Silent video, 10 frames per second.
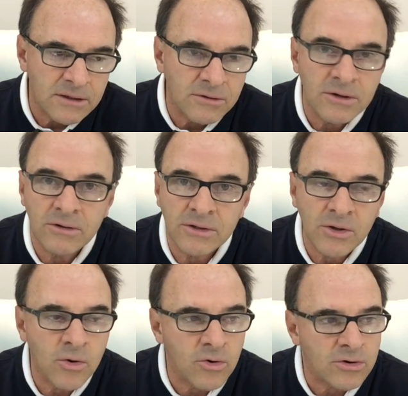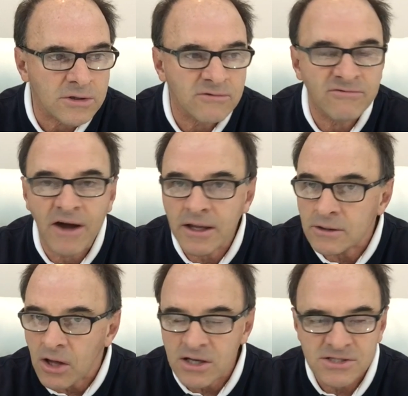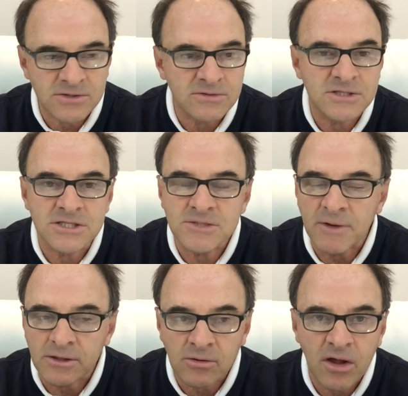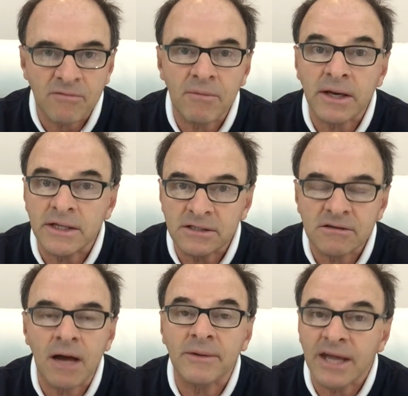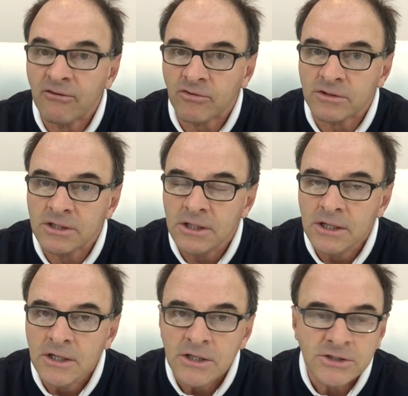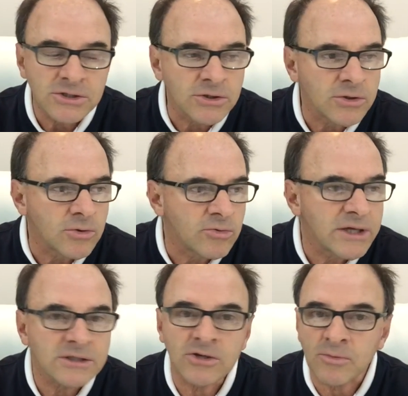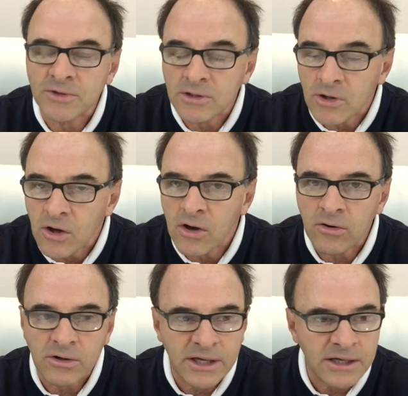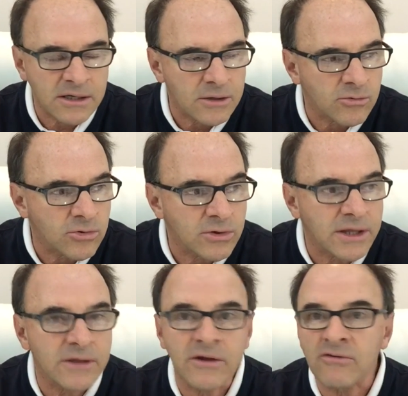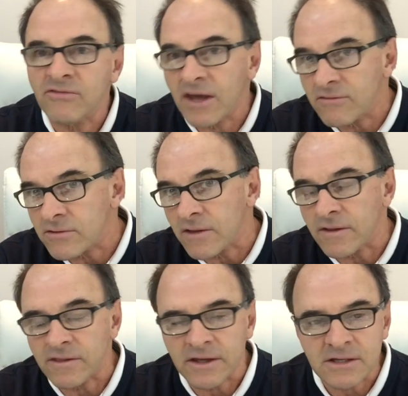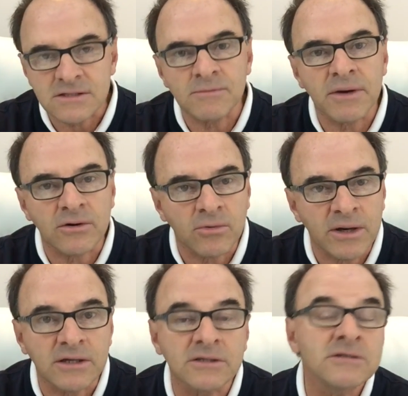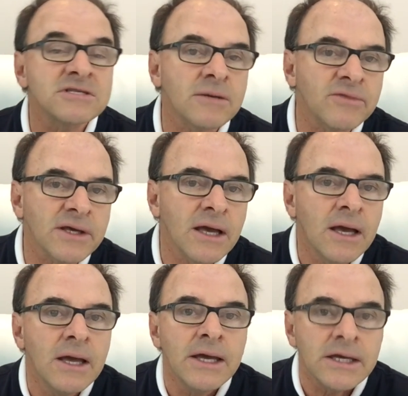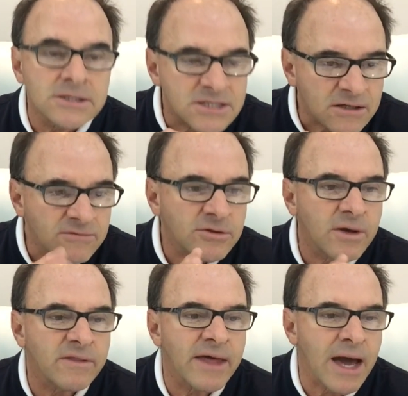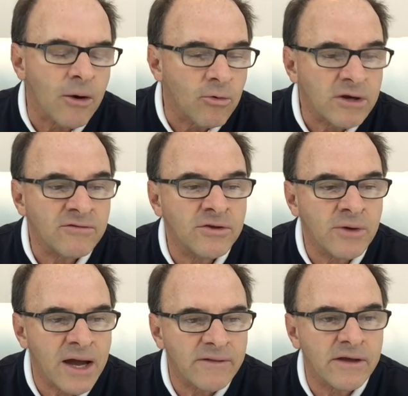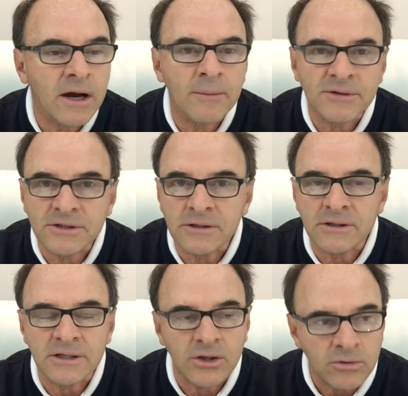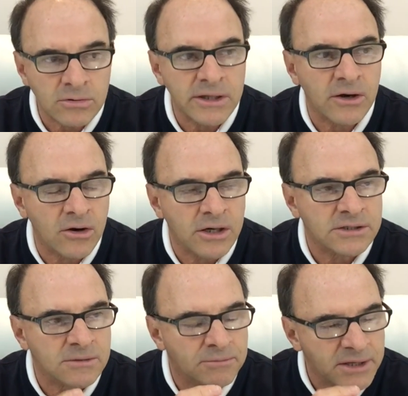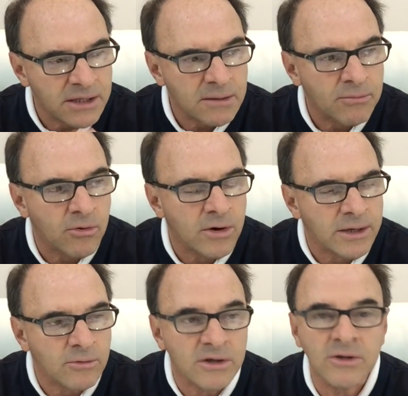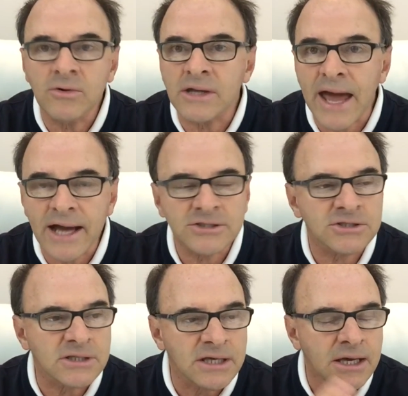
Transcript: go to court and file lawsuits and spend a lot of money and time and effort to reinterpret a law or get a ruling in their favor that they think is the better way to do something. Instead of doing that, what if you had the opportunity early on to be at a point where you could actually